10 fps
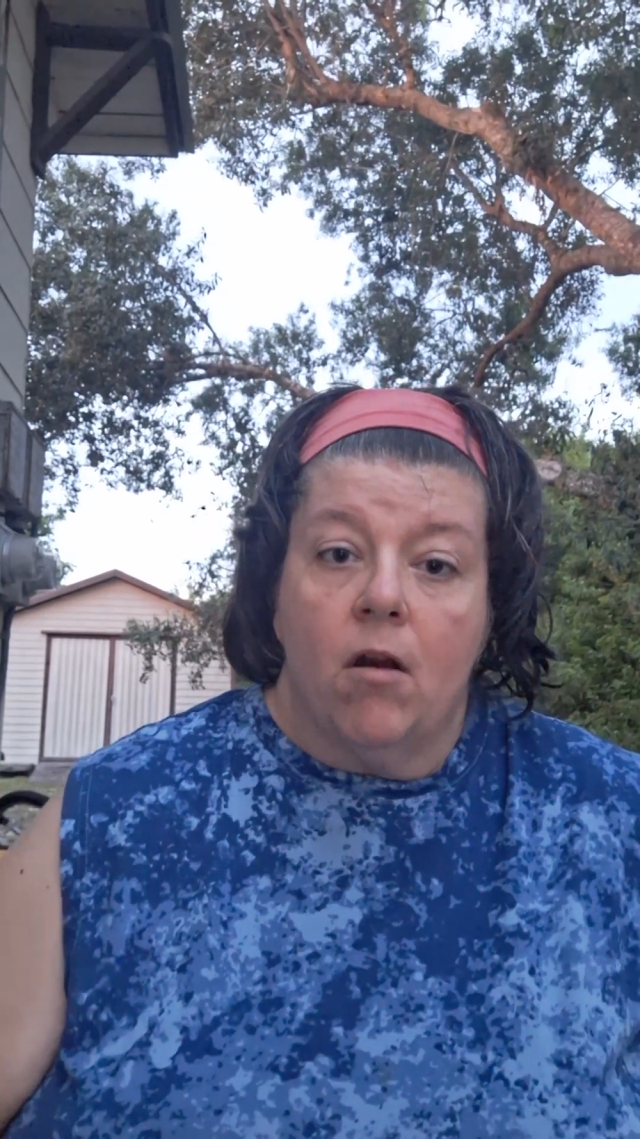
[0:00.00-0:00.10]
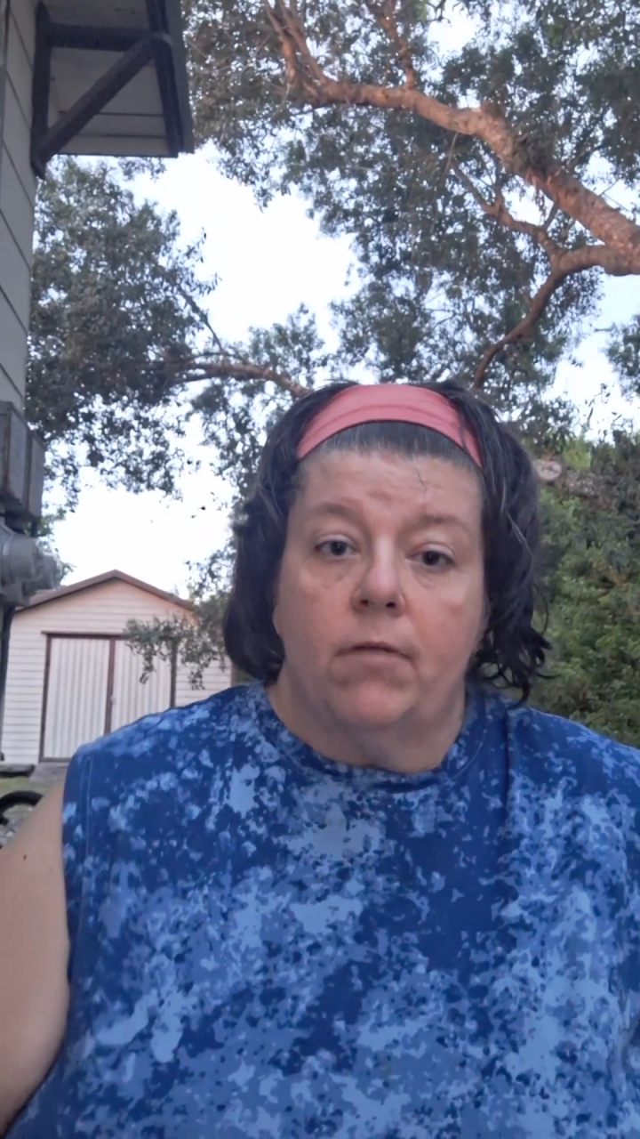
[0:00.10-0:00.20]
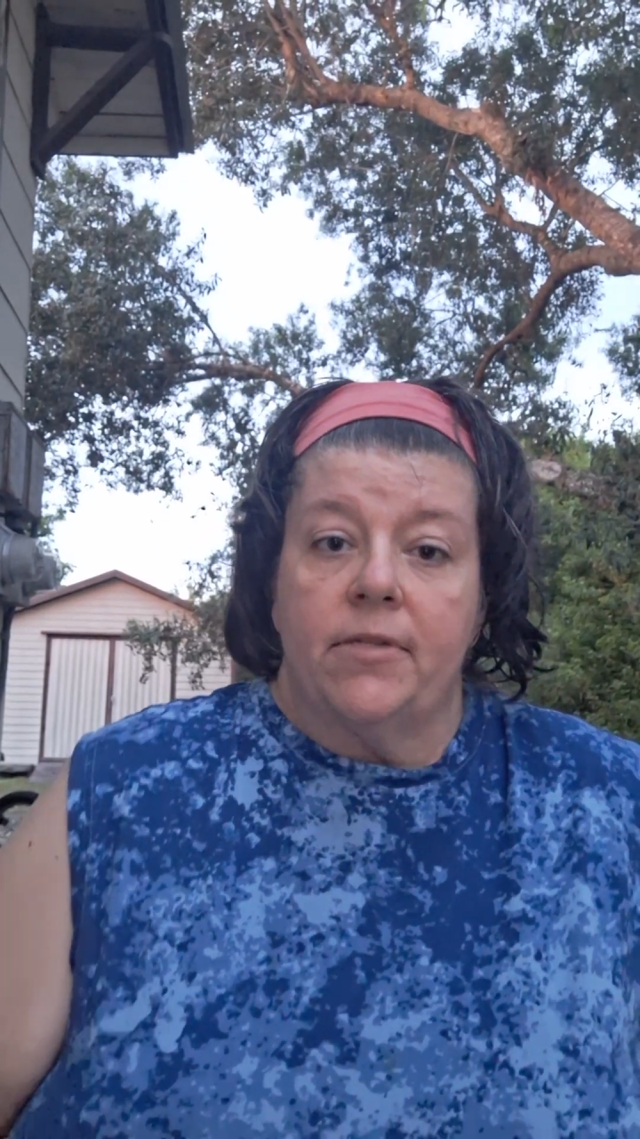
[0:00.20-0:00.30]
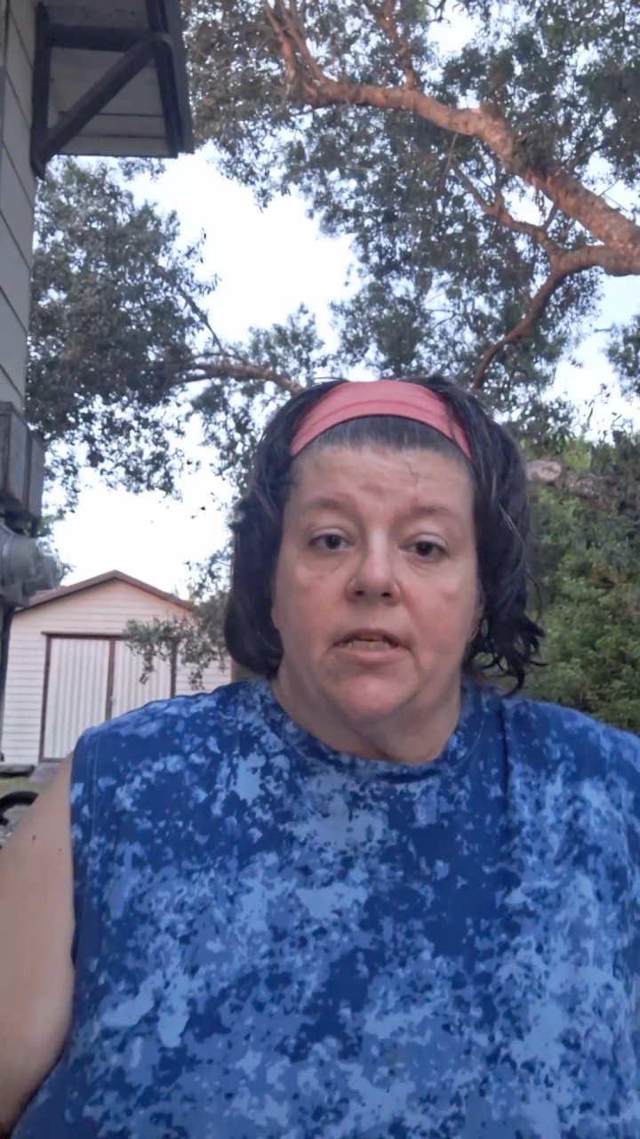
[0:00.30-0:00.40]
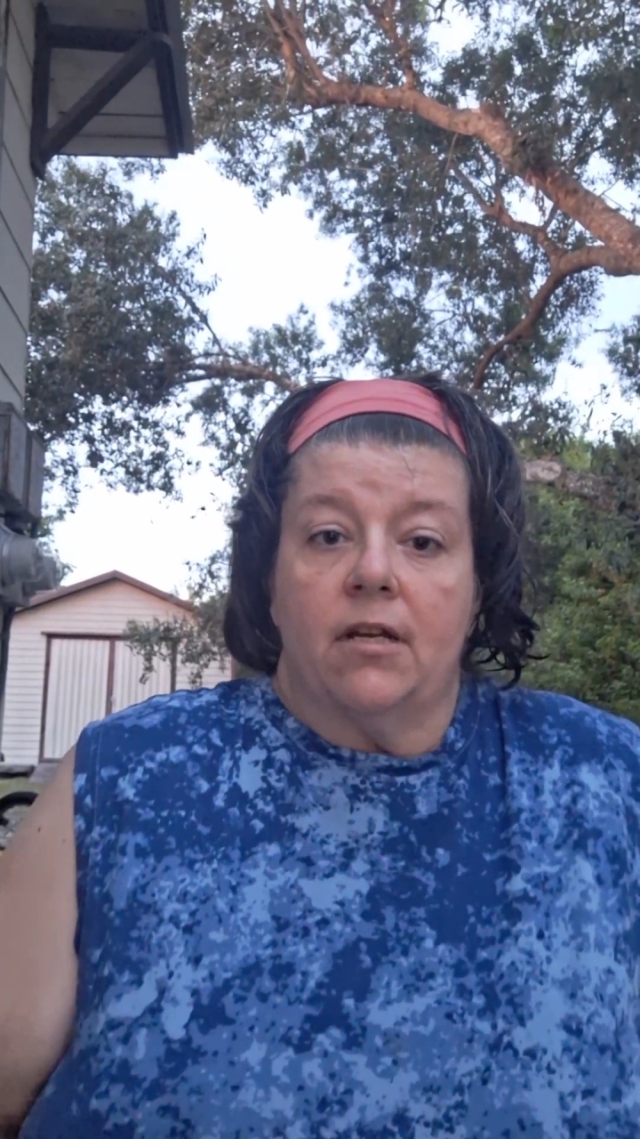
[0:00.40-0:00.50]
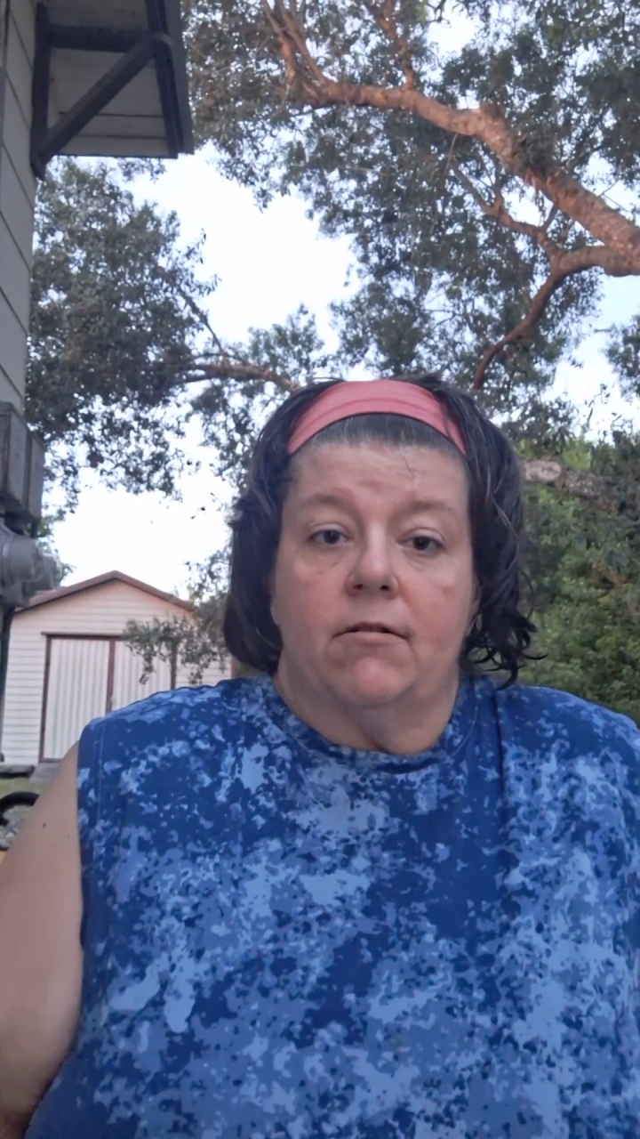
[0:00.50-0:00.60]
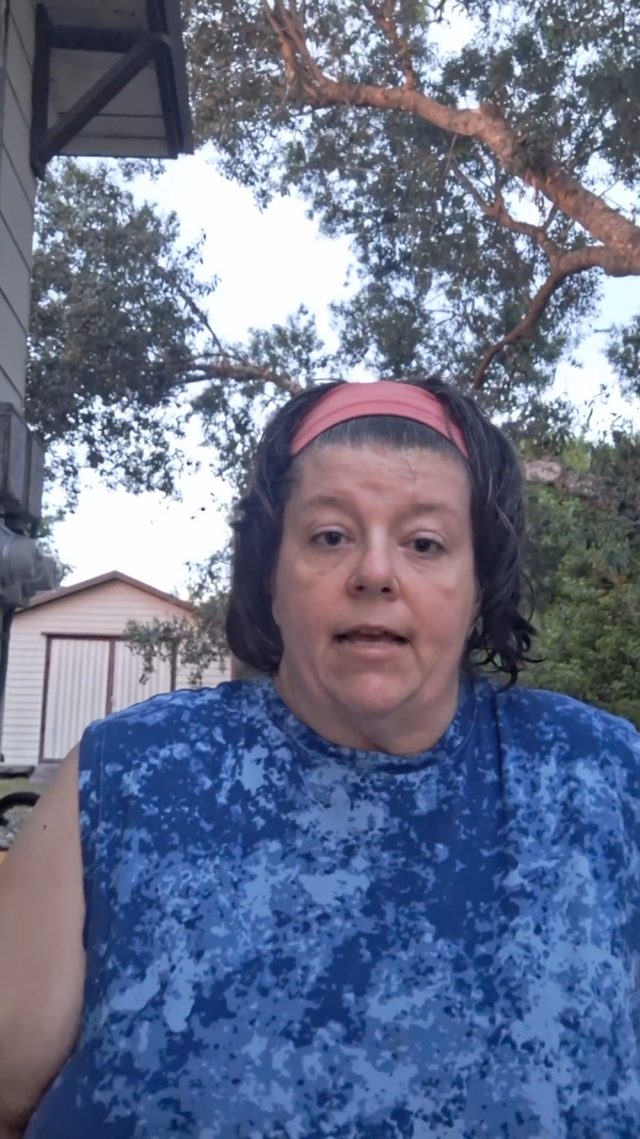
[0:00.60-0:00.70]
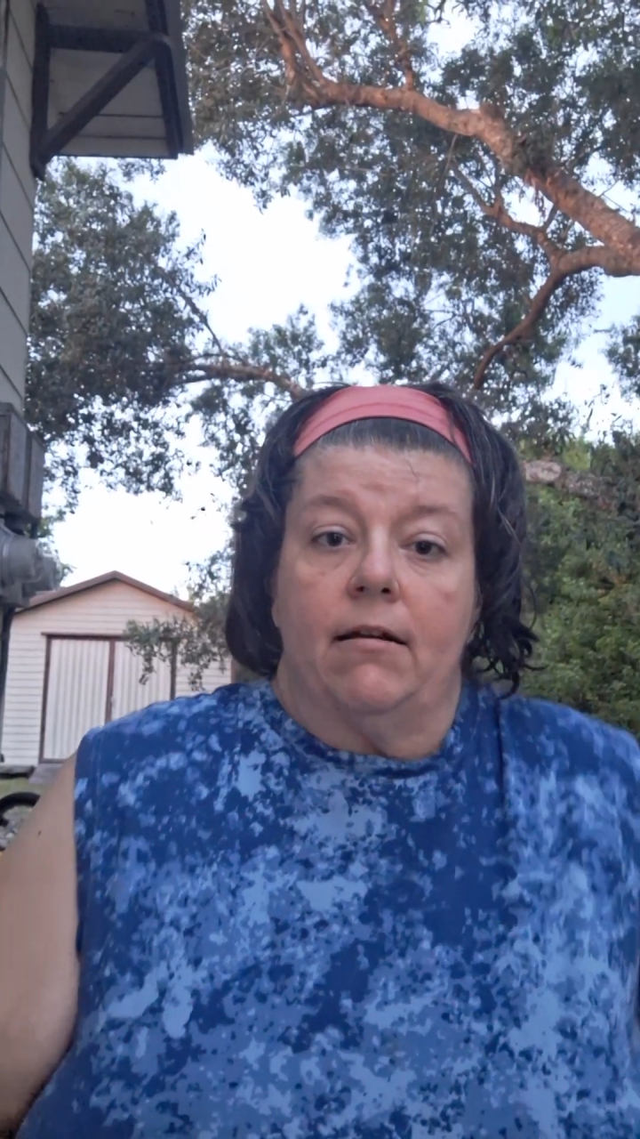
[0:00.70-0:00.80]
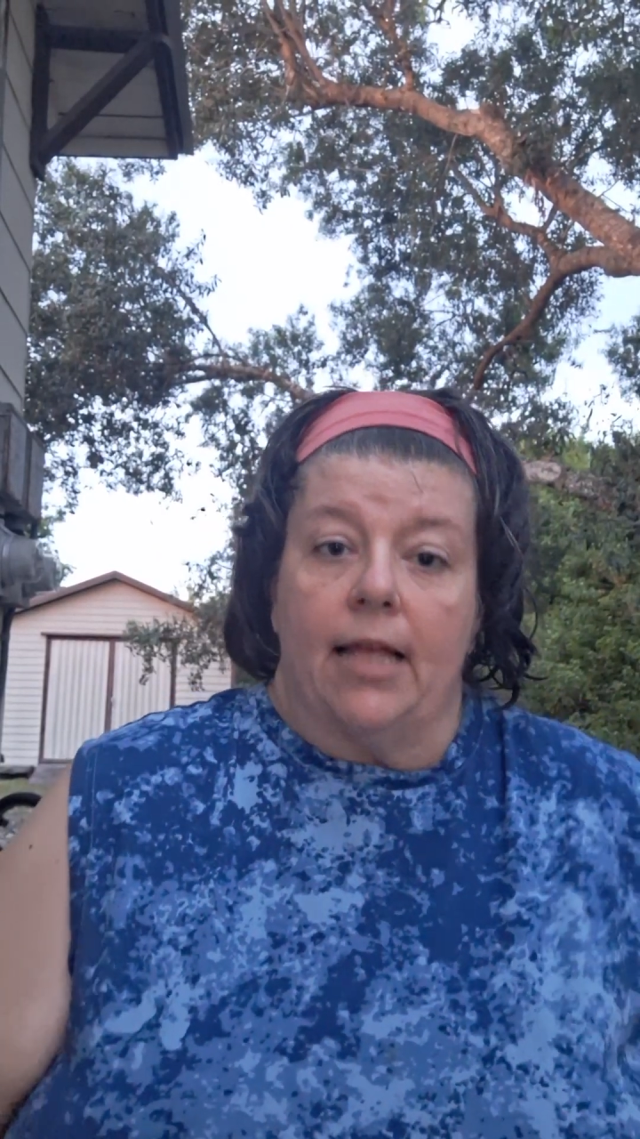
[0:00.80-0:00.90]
arms and go down